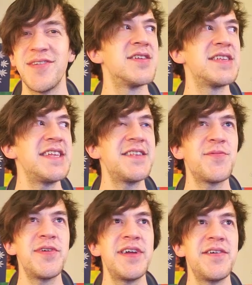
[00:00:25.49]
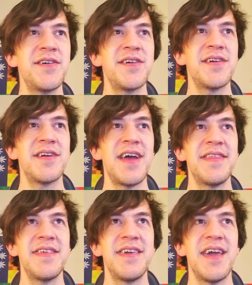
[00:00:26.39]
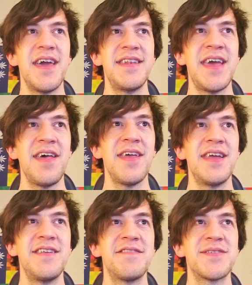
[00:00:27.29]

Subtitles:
So since we're here at the tail end of